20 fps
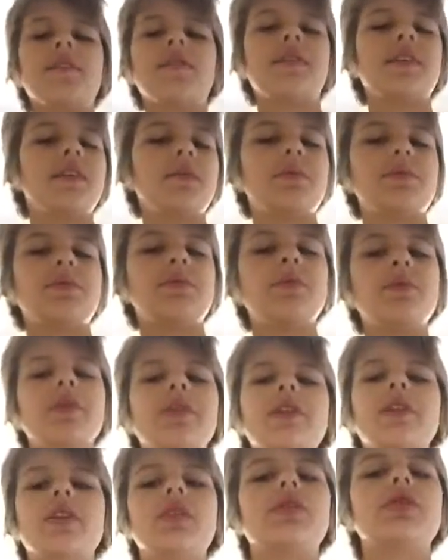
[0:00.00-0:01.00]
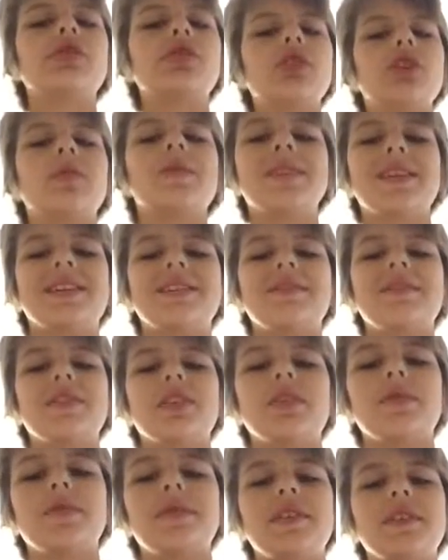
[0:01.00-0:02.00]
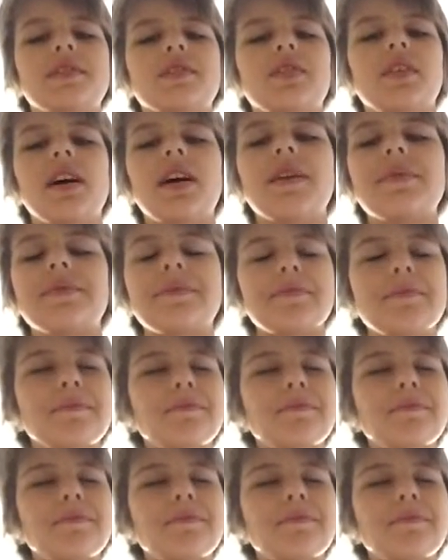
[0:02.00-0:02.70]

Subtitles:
I think it was a really good showing of his life.